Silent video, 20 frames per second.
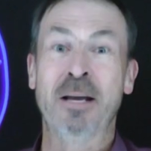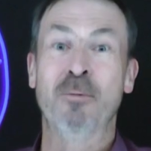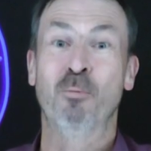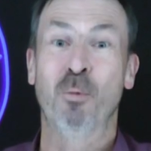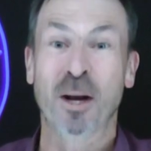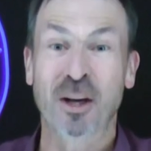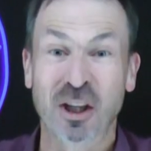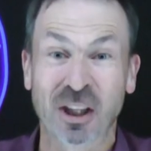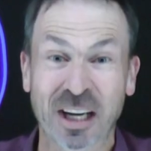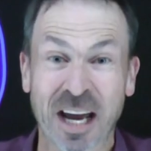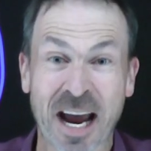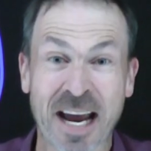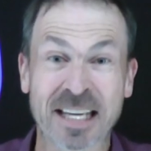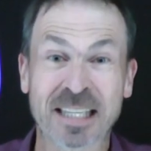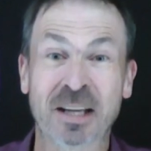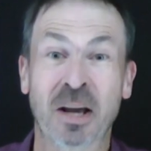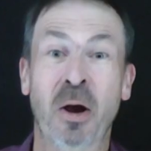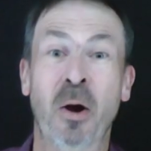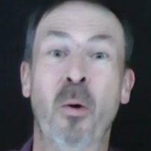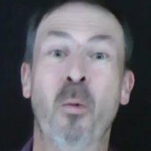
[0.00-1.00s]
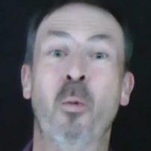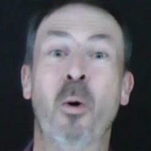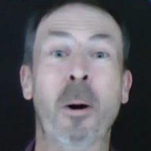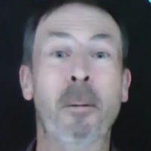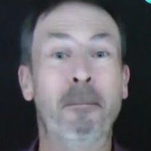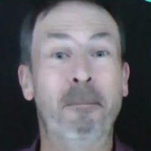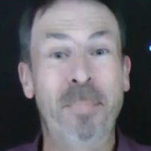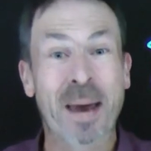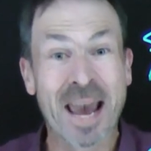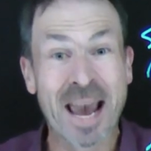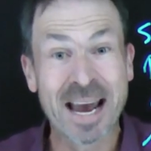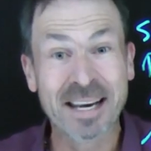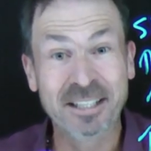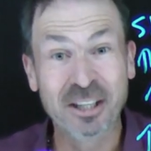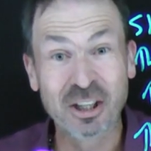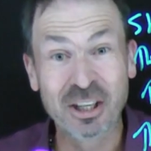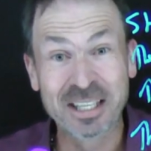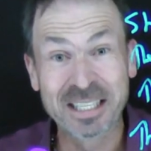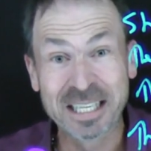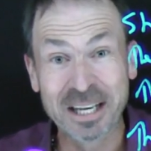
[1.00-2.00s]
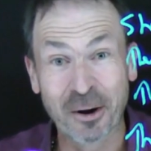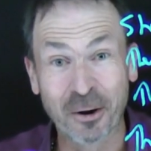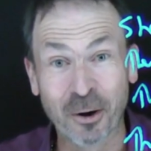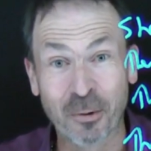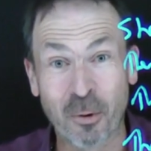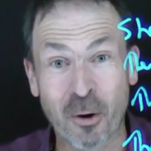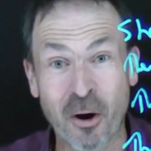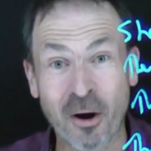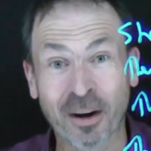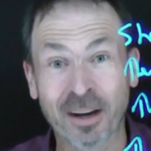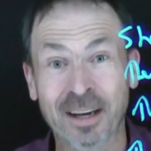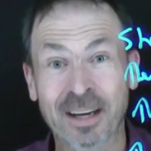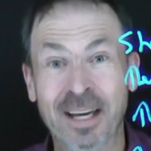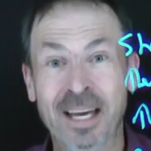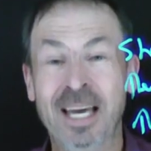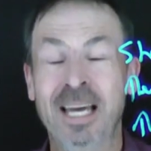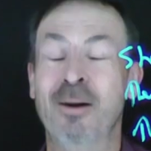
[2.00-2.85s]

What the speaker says: In which case, what bear did she see on her walk?